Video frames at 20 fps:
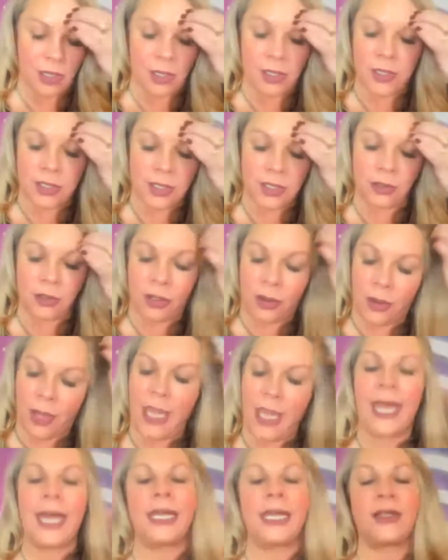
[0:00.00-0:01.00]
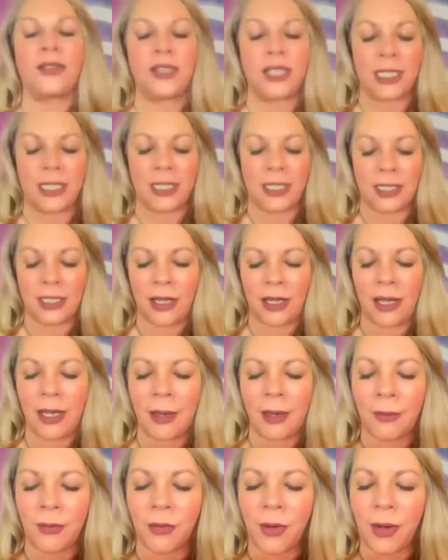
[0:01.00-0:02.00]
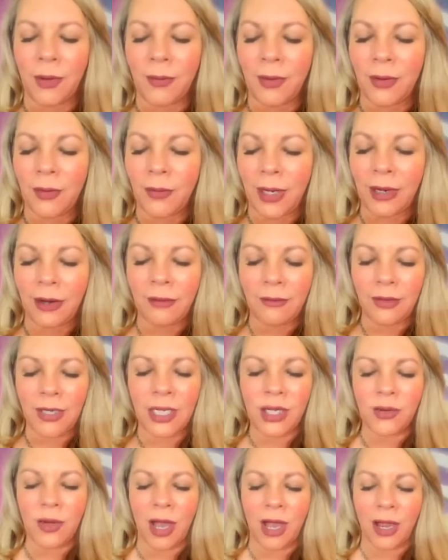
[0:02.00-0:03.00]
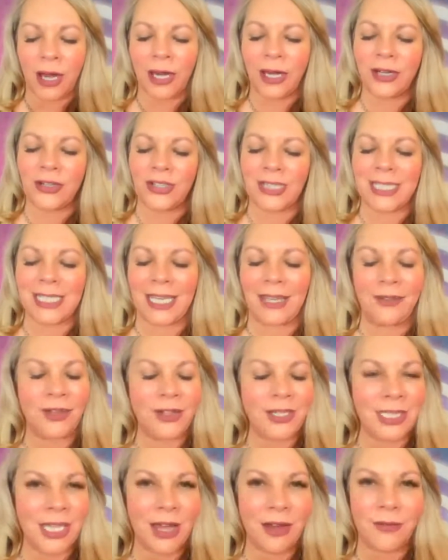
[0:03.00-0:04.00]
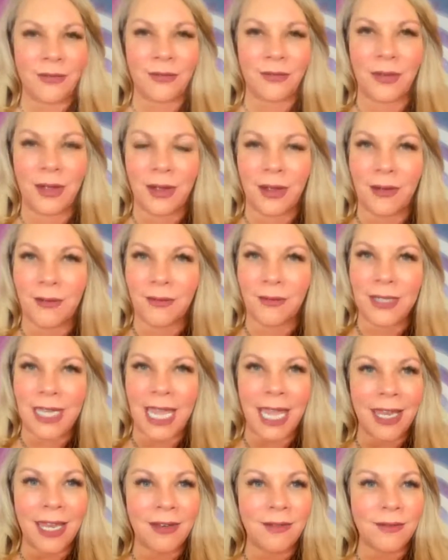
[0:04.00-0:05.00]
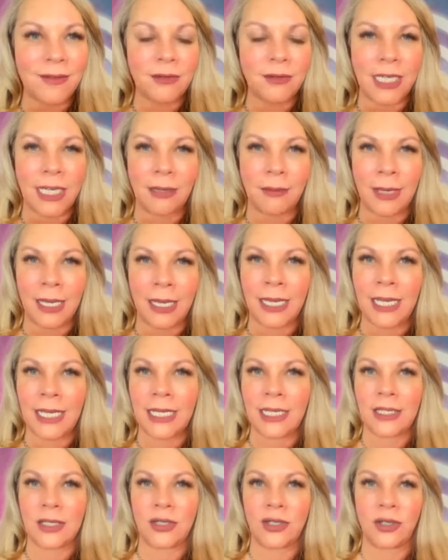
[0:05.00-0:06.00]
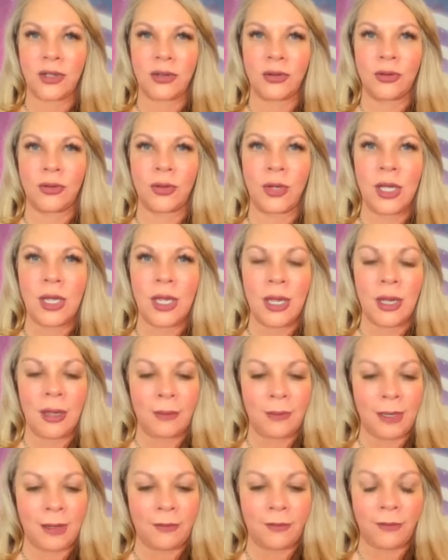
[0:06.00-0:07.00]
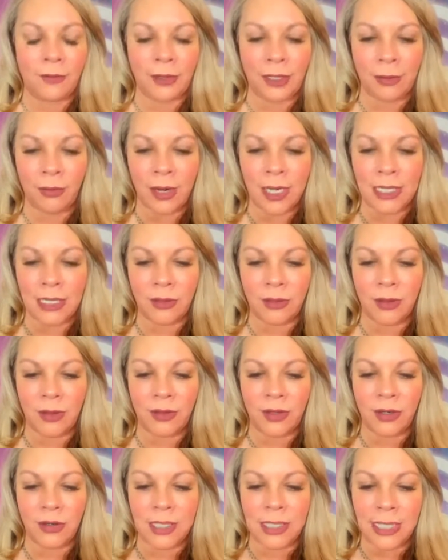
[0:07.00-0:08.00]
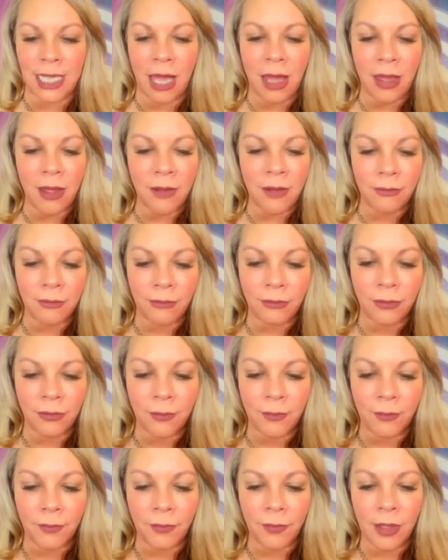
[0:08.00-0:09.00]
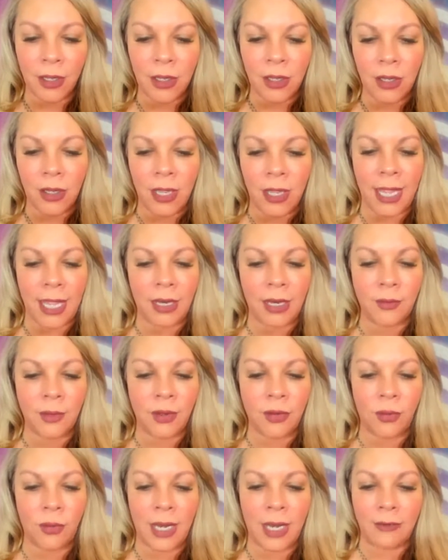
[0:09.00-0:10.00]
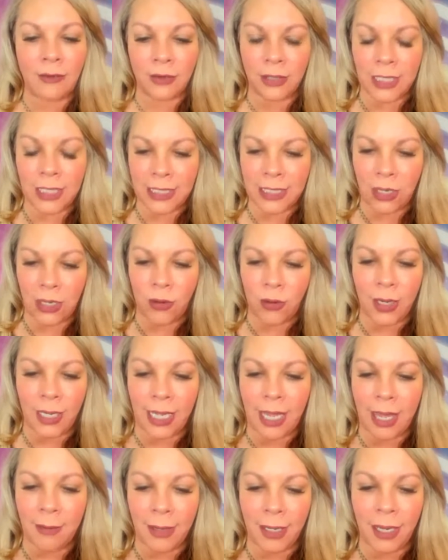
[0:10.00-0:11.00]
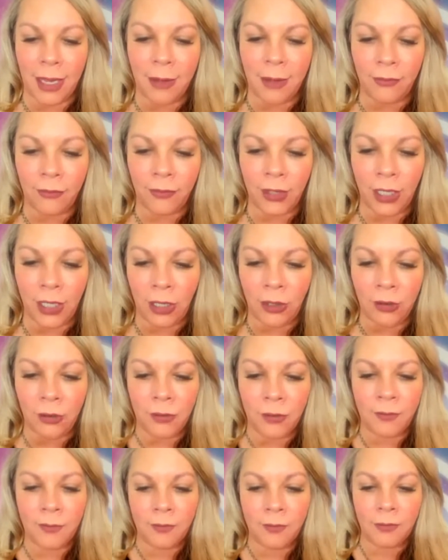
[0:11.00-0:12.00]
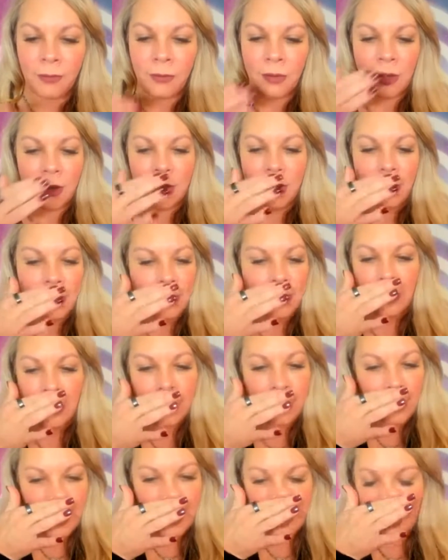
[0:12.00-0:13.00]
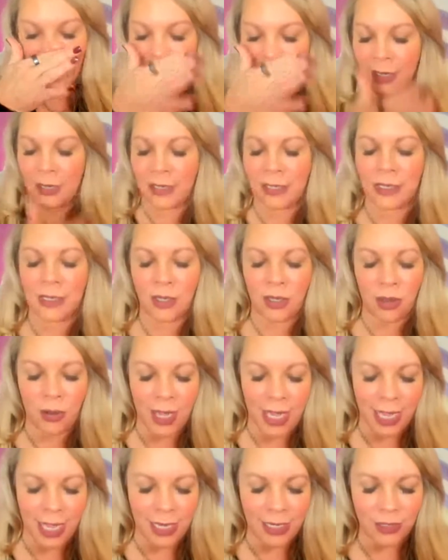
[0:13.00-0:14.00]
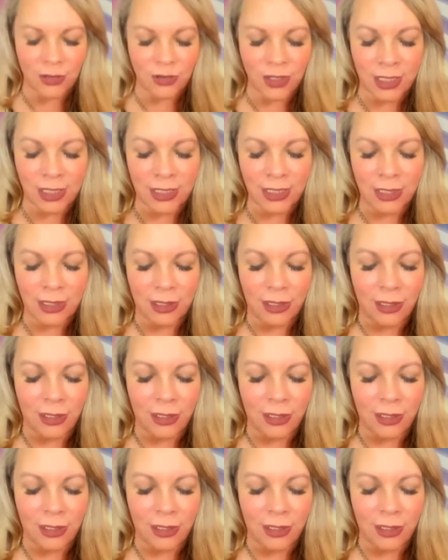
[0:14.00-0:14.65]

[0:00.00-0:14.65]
So go ahead and just wherever you are, just give yourself 10-15 minutes to be fully present with yourself and with whatever is coming up for you. And go ahead and just